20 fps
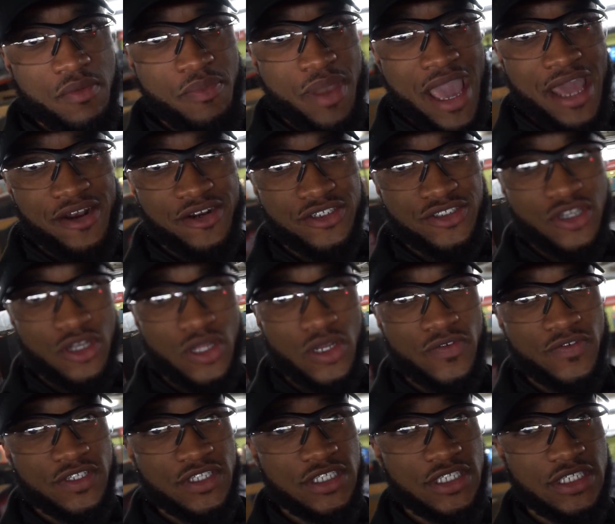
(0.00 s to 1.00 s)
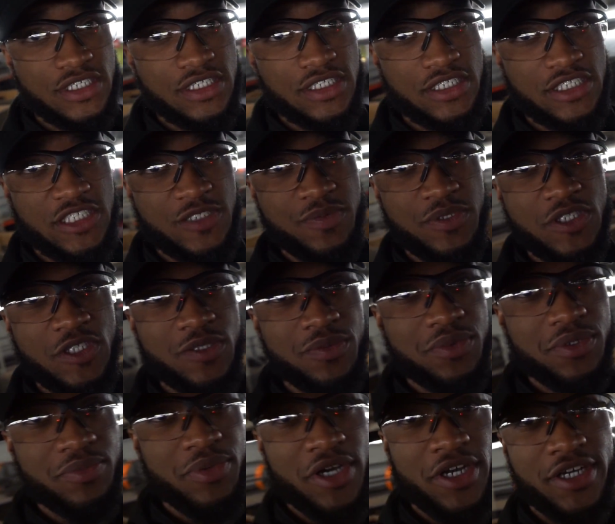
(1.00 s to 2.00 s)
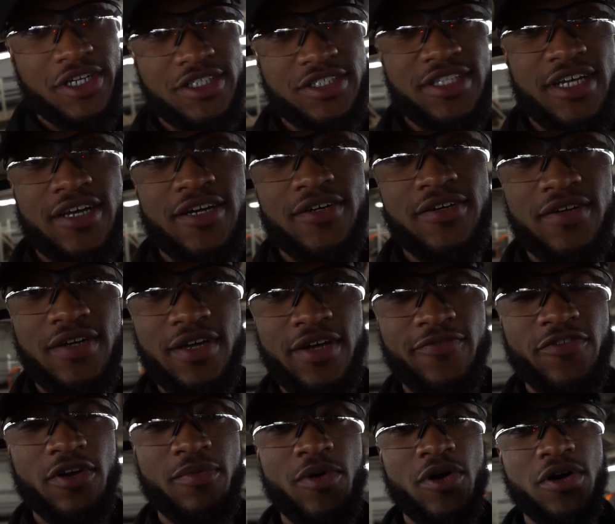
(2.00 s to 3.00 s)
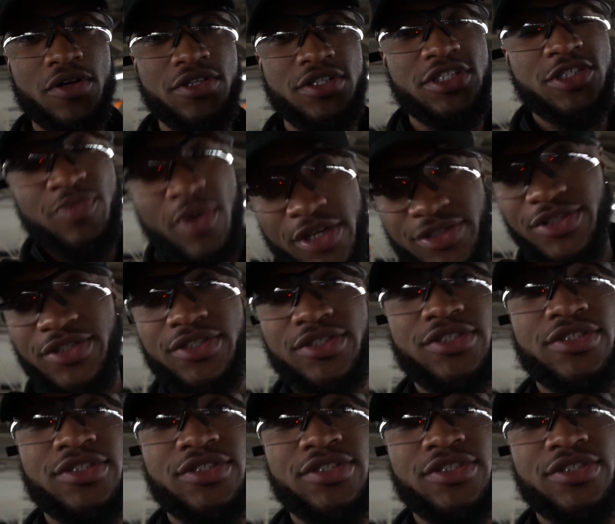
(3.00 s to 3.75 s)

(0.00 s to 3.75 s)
banners all over the SpeedQB bunkers now from all these sponsors.